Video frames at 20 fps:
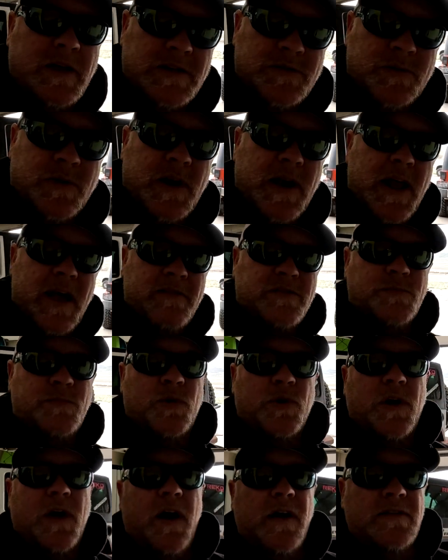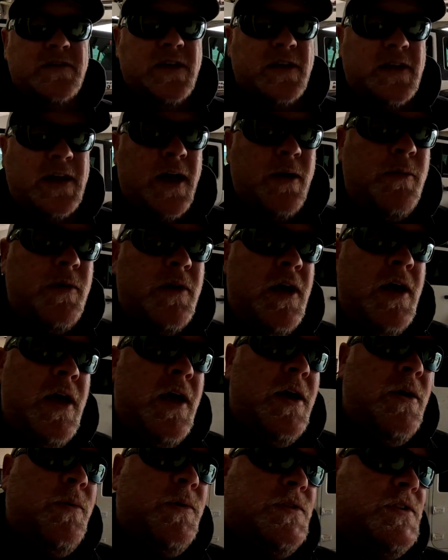because we're going to have some more content coming
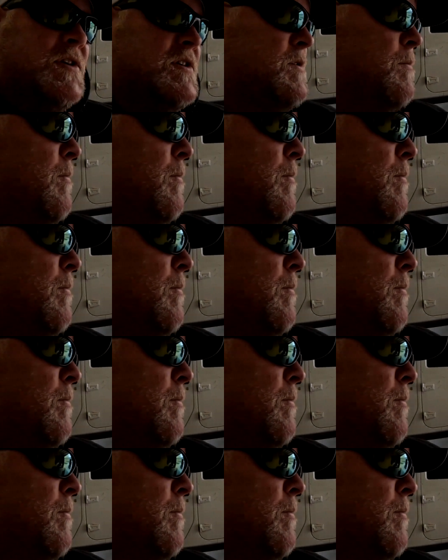with the